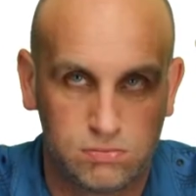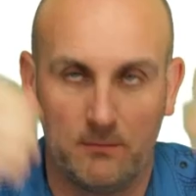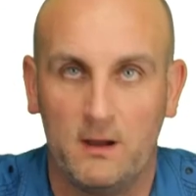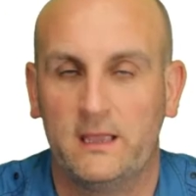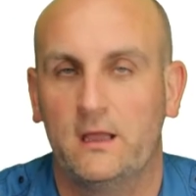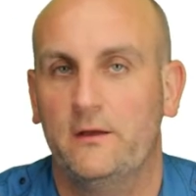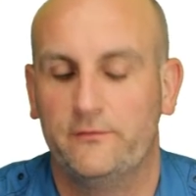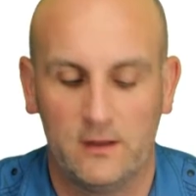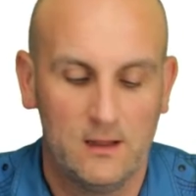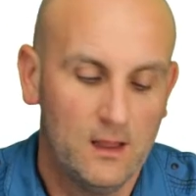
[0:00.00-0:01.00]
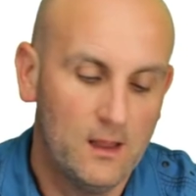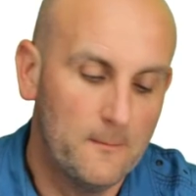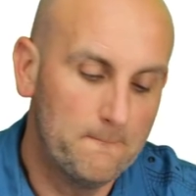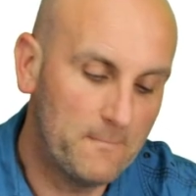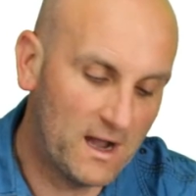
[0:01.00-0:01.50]
mine goes.
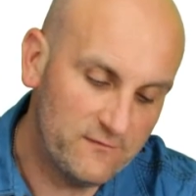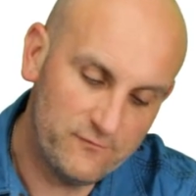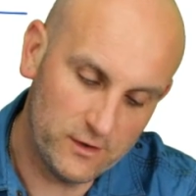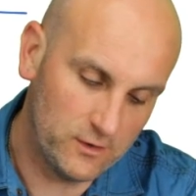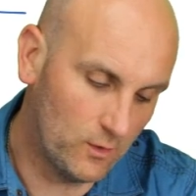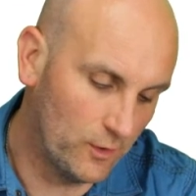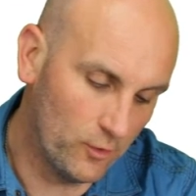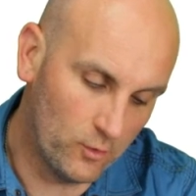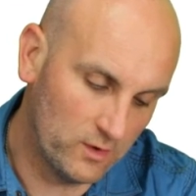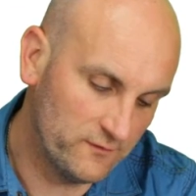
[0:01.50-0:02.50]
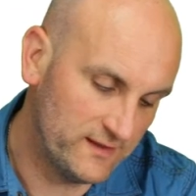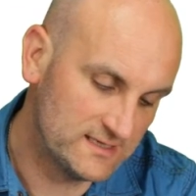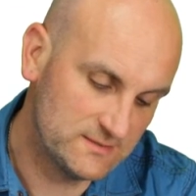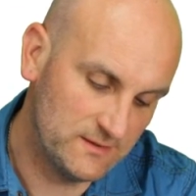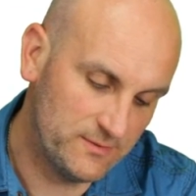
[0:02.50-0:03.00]
My view on all of
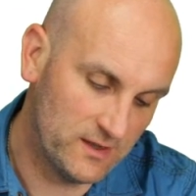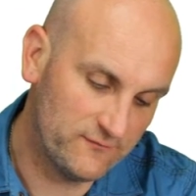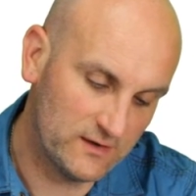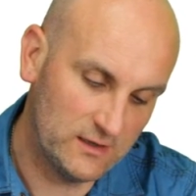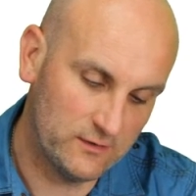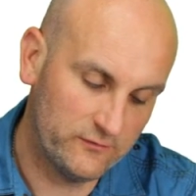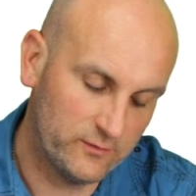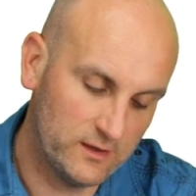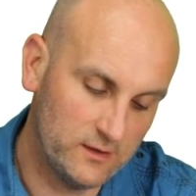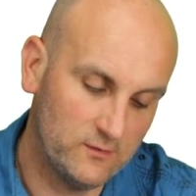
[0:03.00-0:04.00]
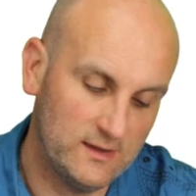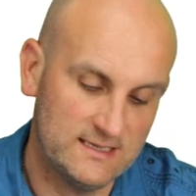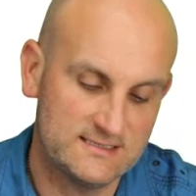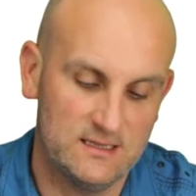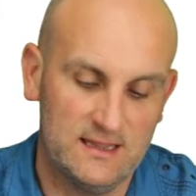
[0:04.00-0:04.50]
this, to be perfectly honest with you,
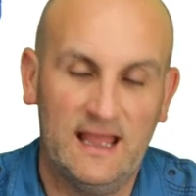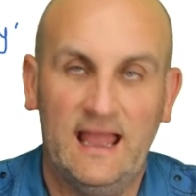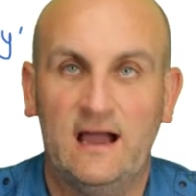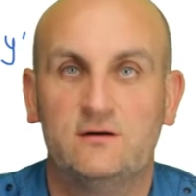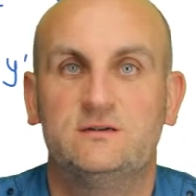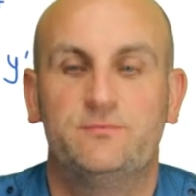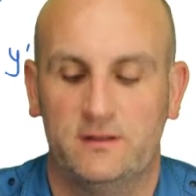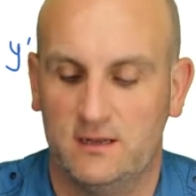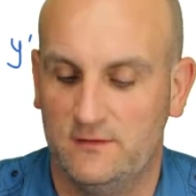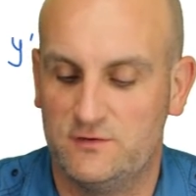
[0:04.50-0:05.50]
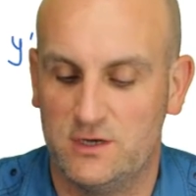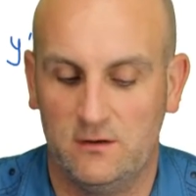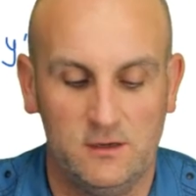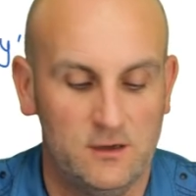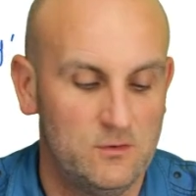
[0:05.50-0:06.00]
is that that algebra that I've
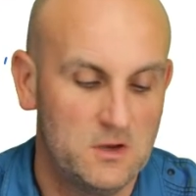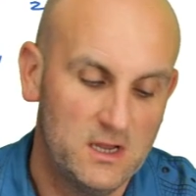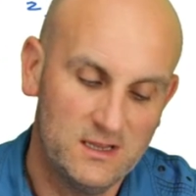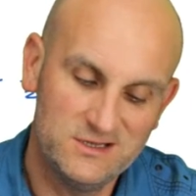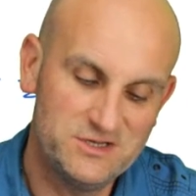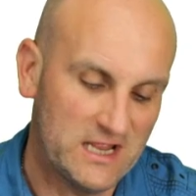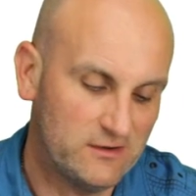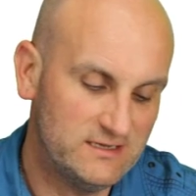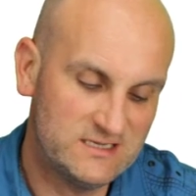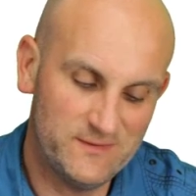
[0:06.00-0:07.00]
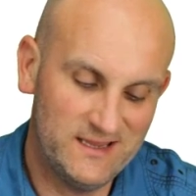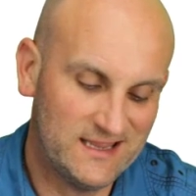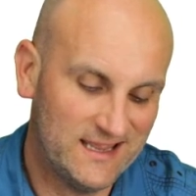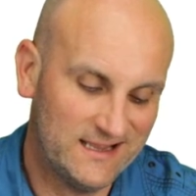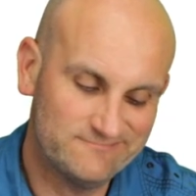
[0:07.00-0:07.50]
shown you, generally
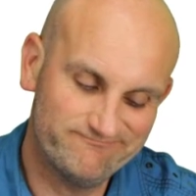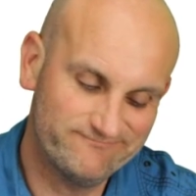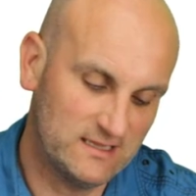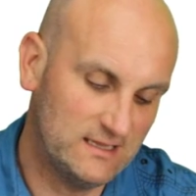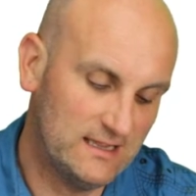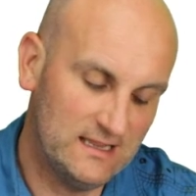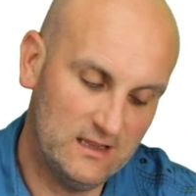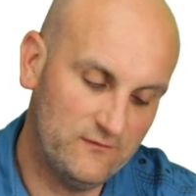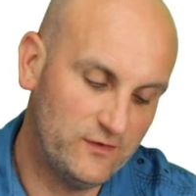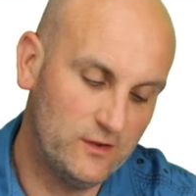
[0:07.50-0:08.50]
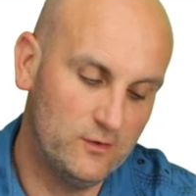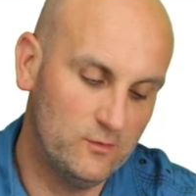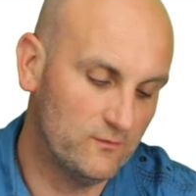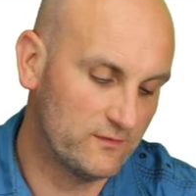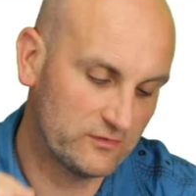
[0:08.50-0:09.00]
speaking, if
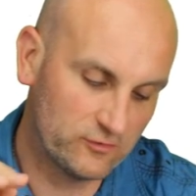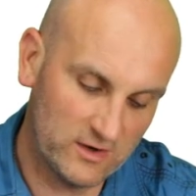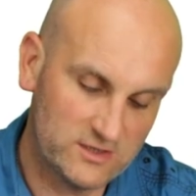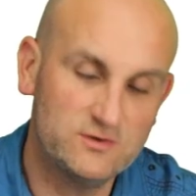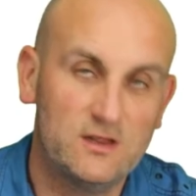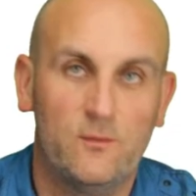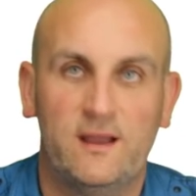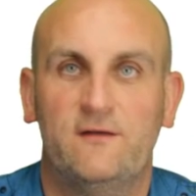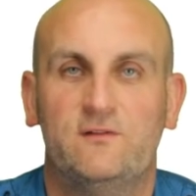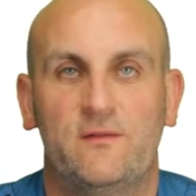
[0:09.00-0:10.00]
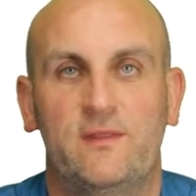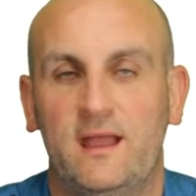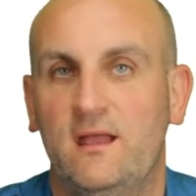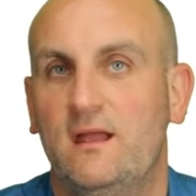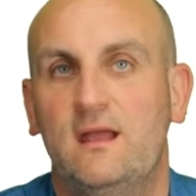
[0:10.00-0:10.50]
you structure it the way I've done
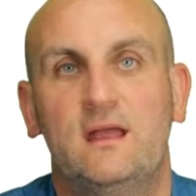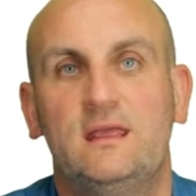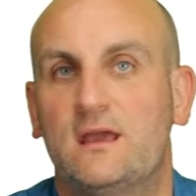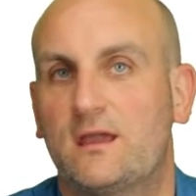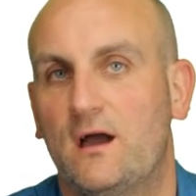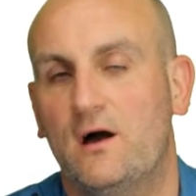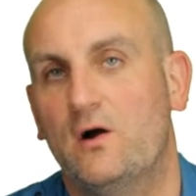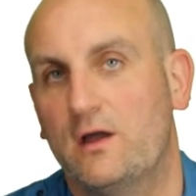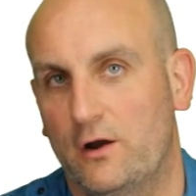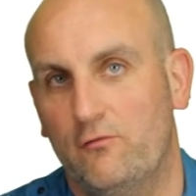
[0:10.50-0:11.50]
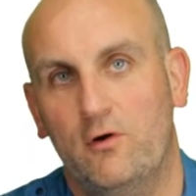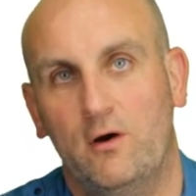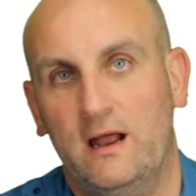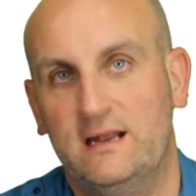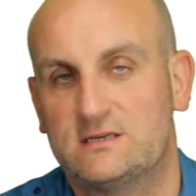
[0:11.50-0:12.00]
there, you can't go
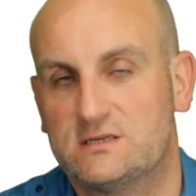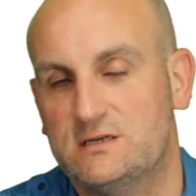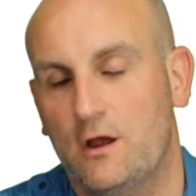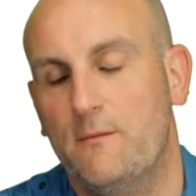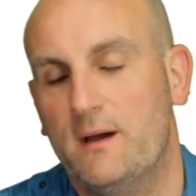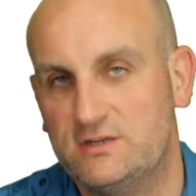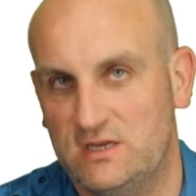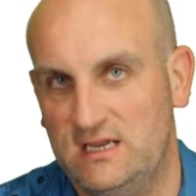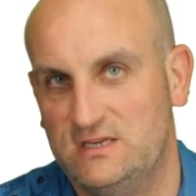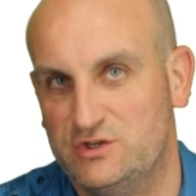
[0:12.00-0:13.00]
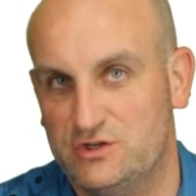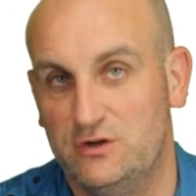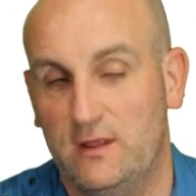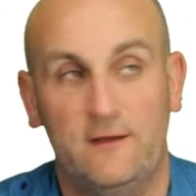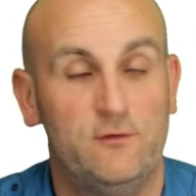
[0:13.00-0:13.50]
wrong. And it's so much easier to
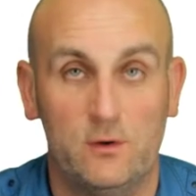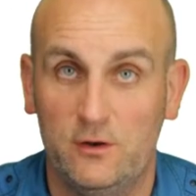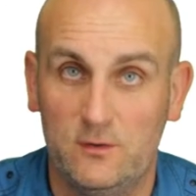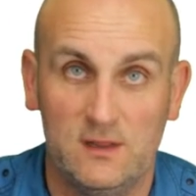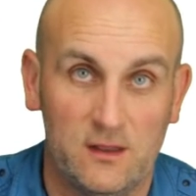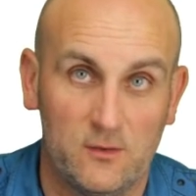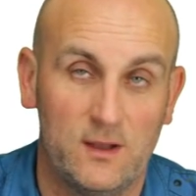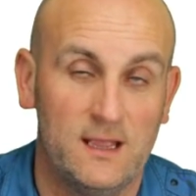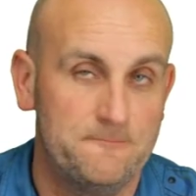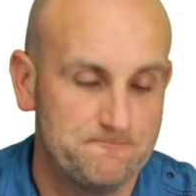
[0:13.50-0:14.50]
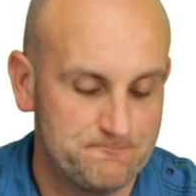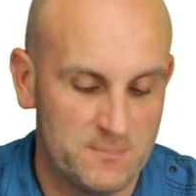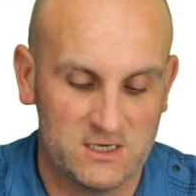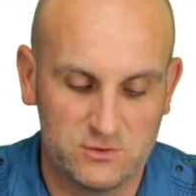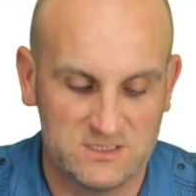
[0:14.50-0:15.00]
do that. If you want to do it the other way,
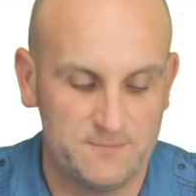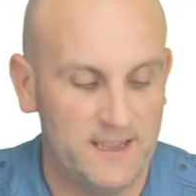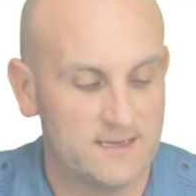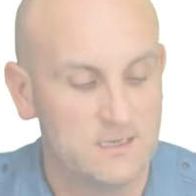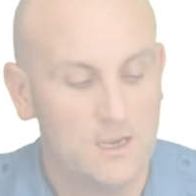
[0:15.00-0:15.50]
much respect.